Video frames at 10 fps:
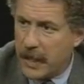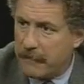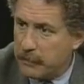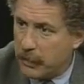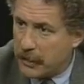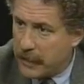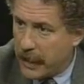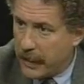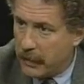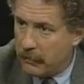to have his blood
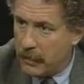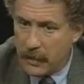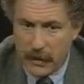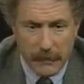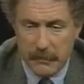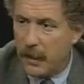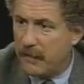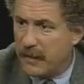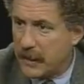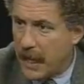taken, to have
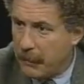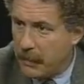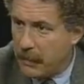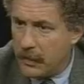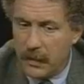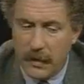himself examined,